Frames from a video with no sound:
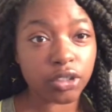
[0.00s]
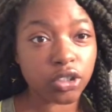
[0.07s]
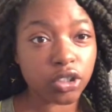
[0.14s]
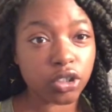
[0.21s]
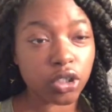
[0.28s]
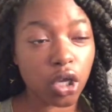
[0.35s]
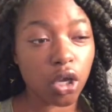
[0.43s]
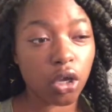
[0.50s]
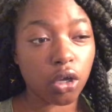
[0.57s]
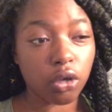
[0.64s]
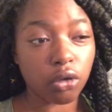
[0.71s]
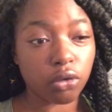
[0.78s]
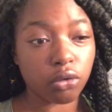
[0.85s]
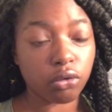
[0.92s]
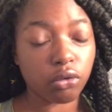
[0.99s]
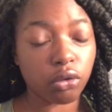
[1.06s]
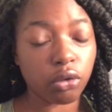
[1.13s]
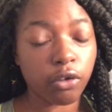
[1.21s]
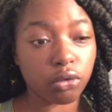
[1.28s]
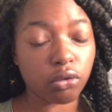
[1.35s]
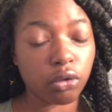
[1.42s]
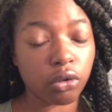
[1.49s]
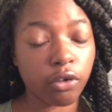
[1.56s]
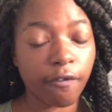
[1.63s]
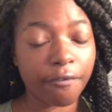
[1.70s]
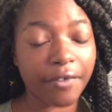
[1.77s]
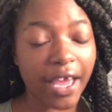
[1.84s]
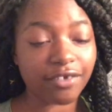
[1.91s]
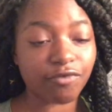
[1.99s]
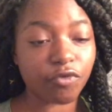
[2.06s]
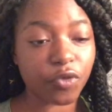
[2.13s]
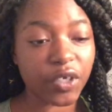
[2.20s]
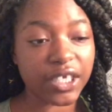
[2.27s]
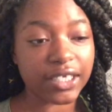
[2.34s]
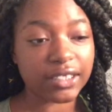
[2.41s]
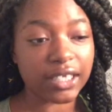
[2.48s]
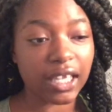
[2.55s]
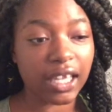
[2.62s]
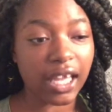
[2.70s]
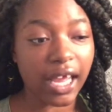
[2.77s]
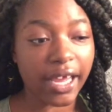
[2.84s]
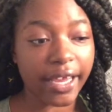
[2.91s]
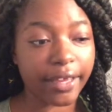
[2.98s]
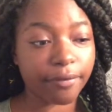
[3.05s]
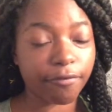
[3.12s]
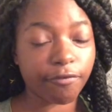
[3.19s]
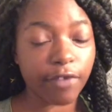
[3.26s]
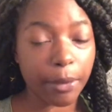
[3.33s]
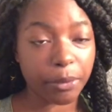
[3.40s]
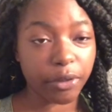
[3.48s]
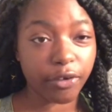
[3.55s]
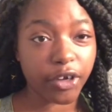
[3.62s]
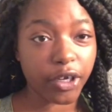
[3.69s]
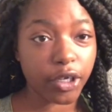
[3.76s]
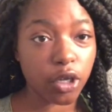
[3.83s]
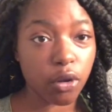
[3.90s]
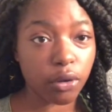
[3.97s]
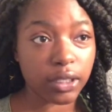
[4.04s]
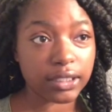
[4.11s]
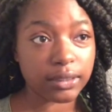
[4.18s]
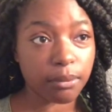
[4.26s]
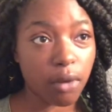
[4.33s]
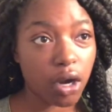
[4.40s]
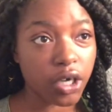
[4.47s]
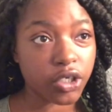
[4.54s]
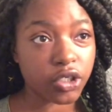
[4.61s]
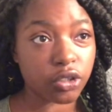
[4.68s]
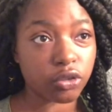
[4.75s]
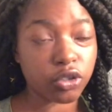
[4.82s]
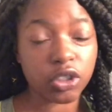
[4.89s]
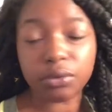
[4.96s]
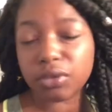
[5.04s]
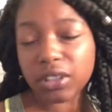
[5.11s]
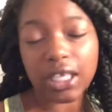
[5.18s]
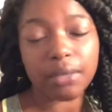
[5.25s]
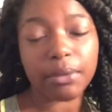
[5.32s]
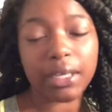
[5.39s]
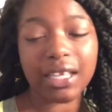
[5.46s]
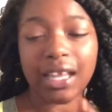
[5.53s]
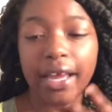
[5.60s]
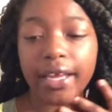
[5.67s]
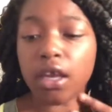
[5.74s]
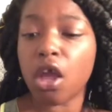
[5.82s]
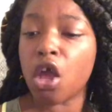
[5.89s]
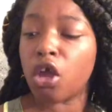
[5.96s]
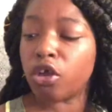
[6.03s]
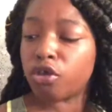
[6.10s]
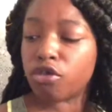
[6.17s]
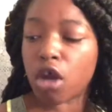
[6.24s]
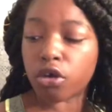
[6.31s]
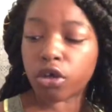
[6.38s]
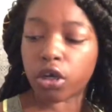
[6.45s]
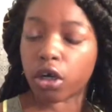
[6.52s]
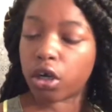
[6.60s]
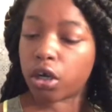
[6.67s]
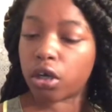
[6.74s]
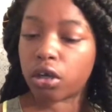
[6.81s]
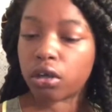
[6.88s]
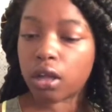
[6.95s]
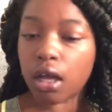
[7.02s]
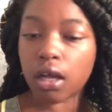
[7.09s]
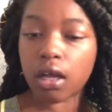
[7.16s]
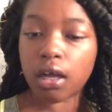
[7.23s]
So fast forwarding to like February going into March, so she was telling me like, you know, girl,